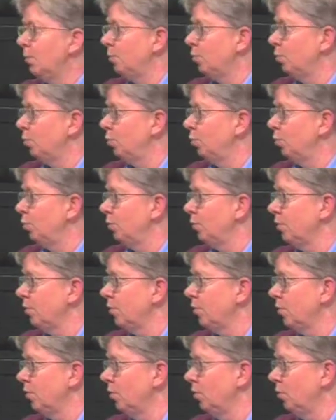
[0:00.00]
up the rules
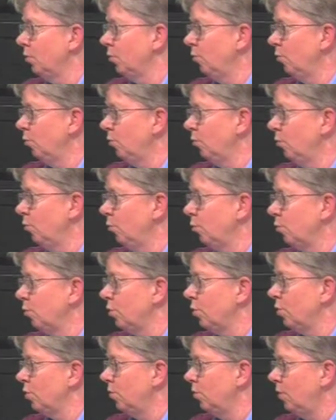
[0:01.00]
so
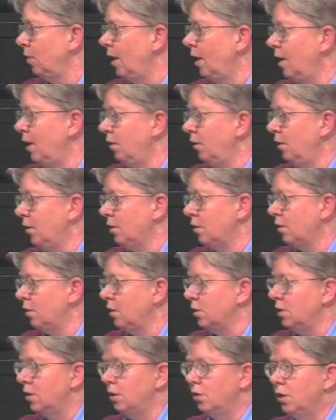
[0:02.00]
those IRS
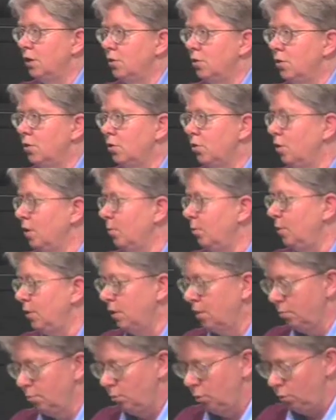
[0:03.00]
designations are not
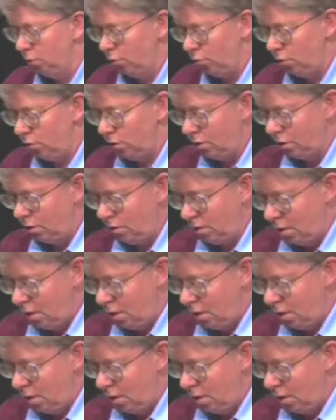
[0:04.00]
being abused.